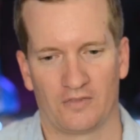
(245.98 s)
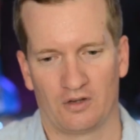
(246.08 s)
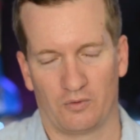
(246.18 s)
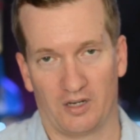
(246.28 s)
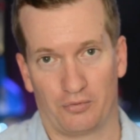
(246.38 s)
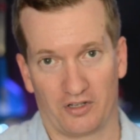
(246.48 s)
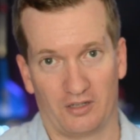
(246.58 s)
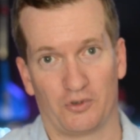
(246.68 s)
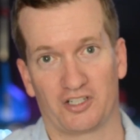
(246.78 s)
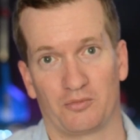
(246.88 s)
when you put it in the
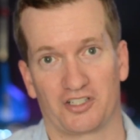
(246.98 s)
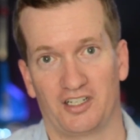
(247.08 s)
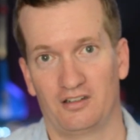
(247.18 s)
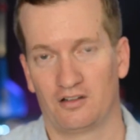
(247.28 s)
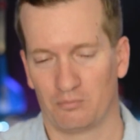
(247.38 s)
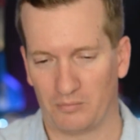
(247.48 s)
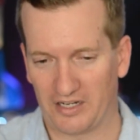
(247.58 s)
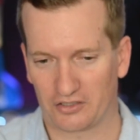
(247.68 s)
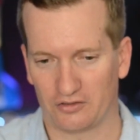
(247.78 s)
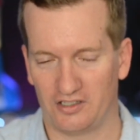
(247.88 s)
washing machine, make
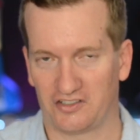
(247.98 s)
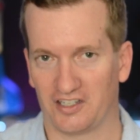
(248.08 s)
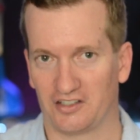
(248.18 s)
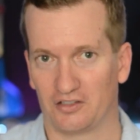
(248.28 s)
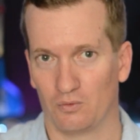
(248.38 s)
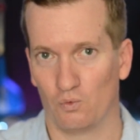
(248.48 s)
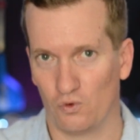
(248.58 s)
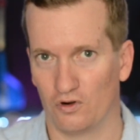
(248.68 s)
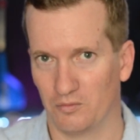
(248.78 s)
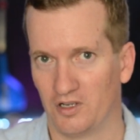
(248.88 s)
sure you set it to
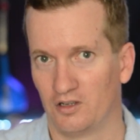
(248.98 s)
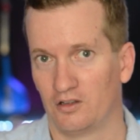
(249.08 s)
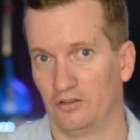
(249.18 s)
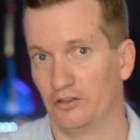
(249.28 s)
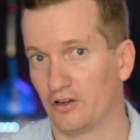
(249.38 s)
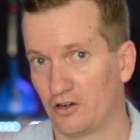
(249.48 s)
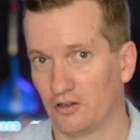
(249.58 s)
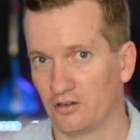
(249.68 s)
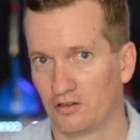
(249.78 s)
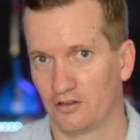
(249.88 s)
warm. Not
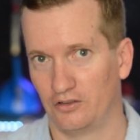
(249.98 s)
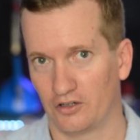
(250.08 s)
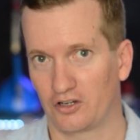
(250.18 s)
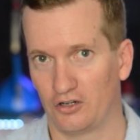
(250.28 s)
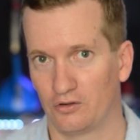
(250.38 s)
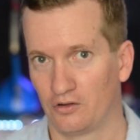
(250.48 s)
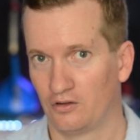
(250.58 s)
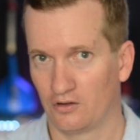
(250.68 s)
hot, not cold,